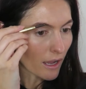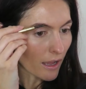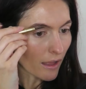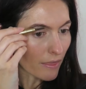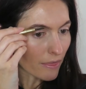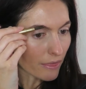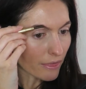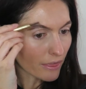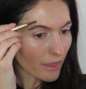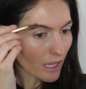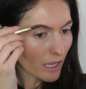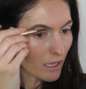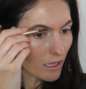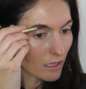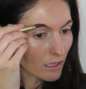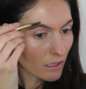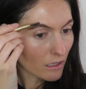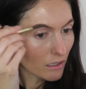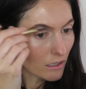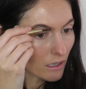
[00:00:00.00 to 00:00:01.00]
And
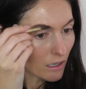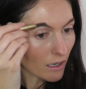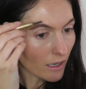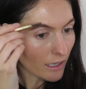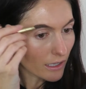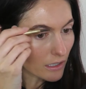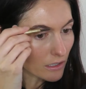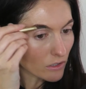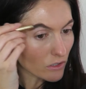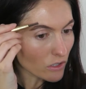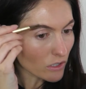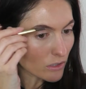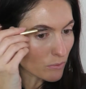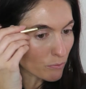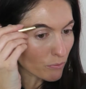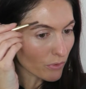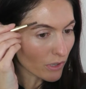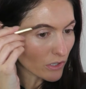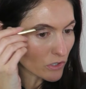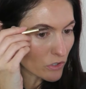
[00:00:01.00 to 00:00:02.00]
then I can just
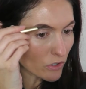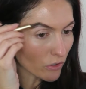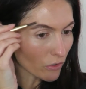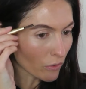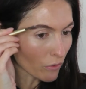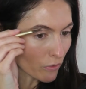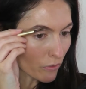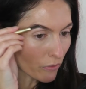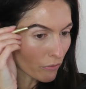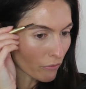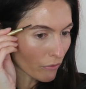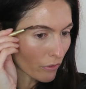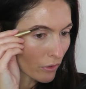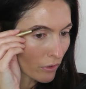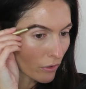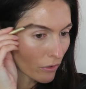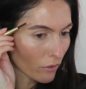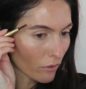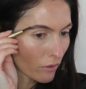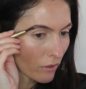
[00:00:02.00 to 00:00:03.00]
brush it all
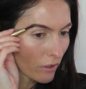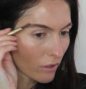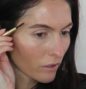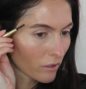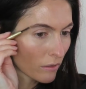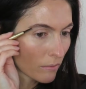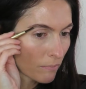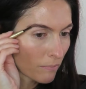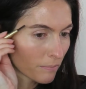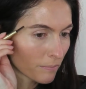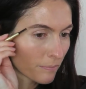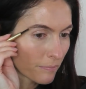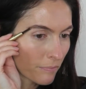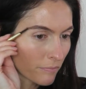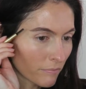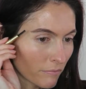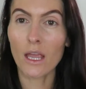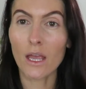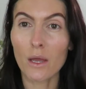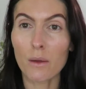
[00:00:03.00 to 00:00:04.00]
through.
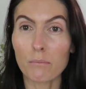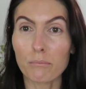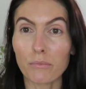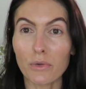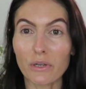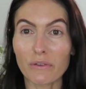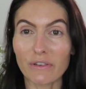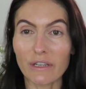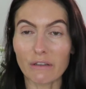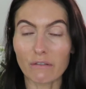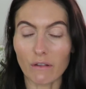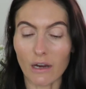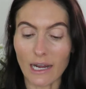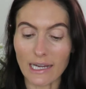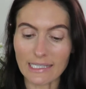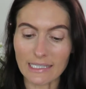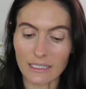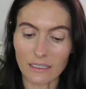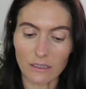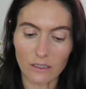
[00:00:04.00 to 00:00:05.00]
Moving
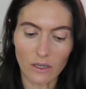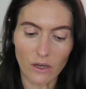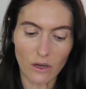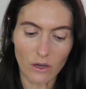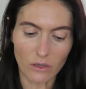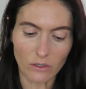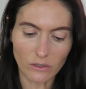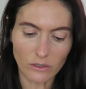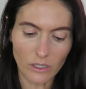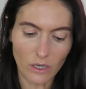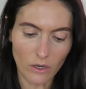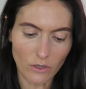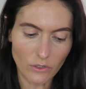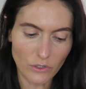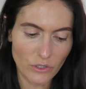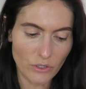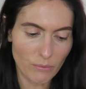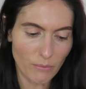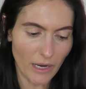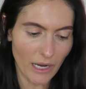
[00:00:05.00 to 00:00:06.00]
right along
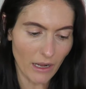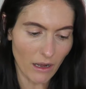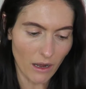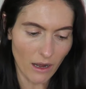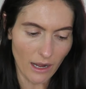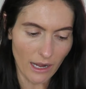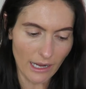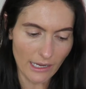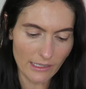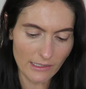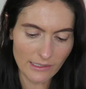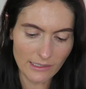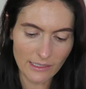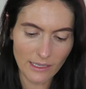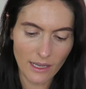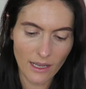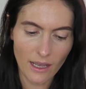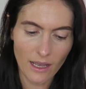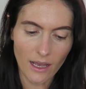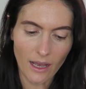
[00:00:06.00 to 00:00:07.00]
onto my
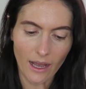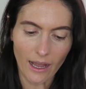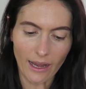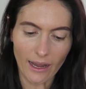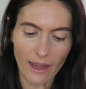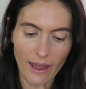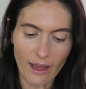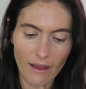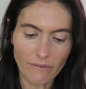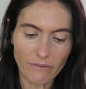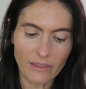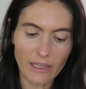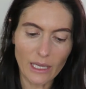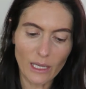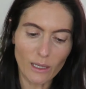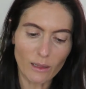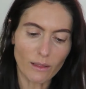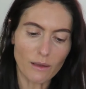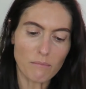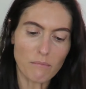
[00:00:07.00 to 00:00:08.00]
eyes, I have
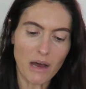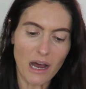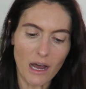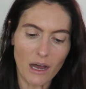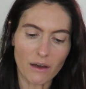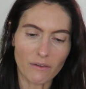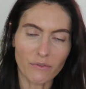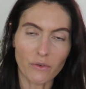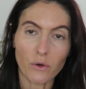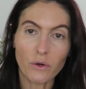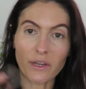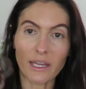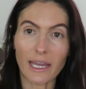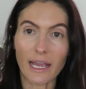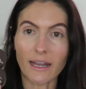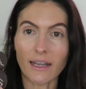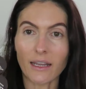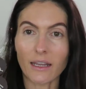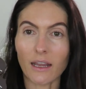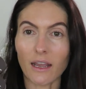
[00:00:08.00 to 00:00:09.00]
the Mav
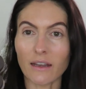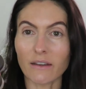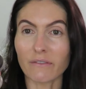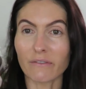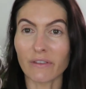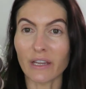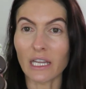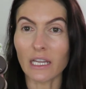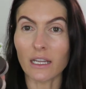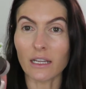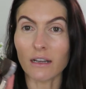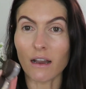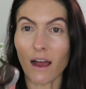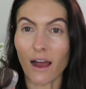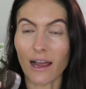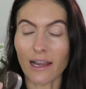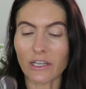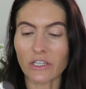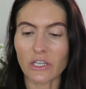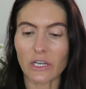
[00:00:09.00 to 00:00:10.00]
Organic and Vegan
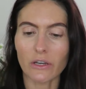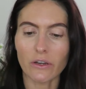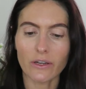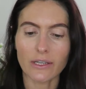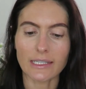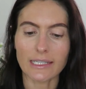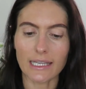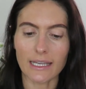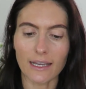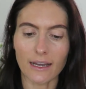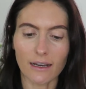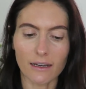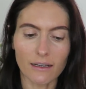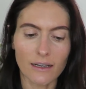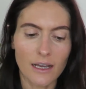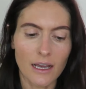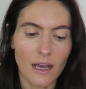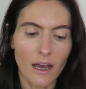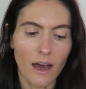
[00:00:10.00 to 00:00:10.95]
eyeshadows here.